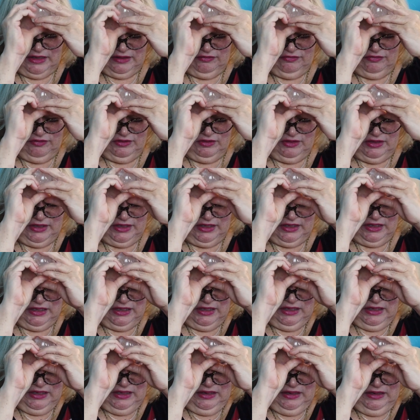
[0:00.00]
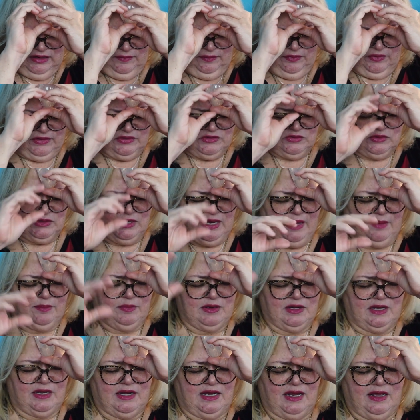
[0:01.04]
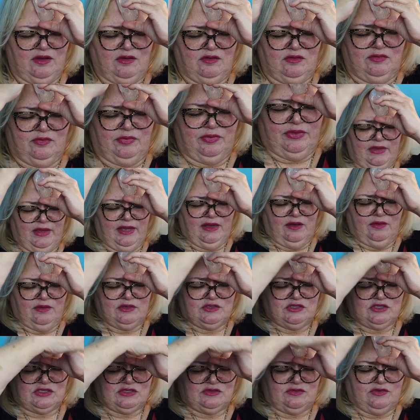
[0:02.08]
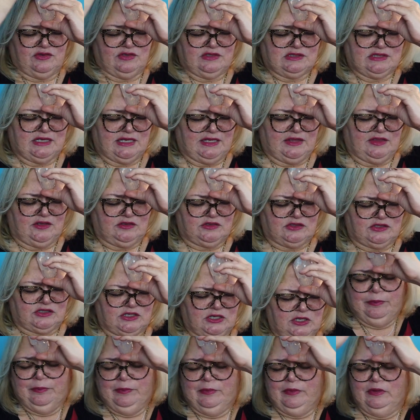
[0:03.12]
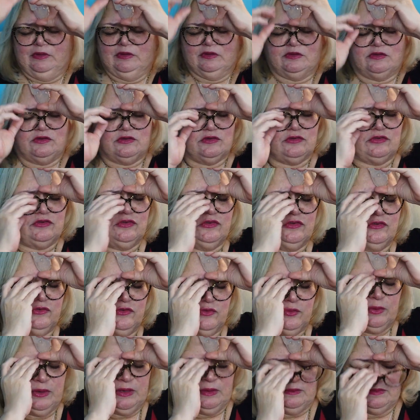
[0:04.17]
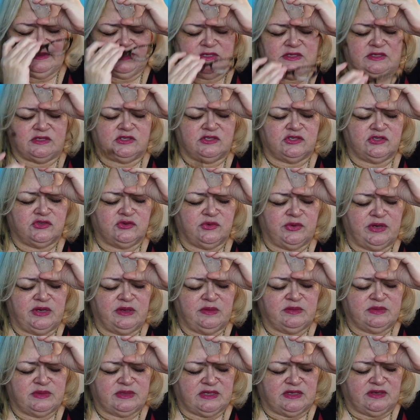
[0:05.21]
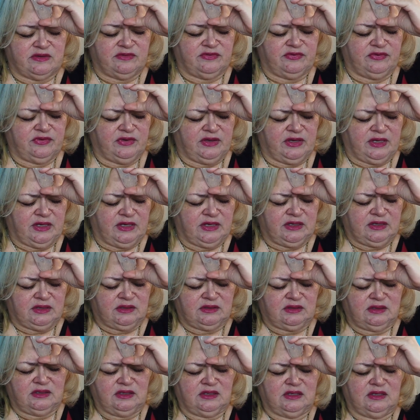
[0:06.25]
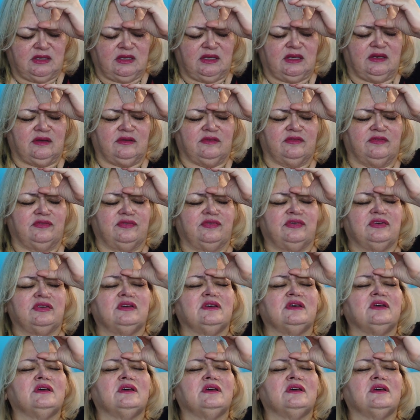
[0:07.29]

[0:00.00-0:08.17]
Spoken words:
I feel like that's what's happening. And now it just feels like there's just streams and streams of there's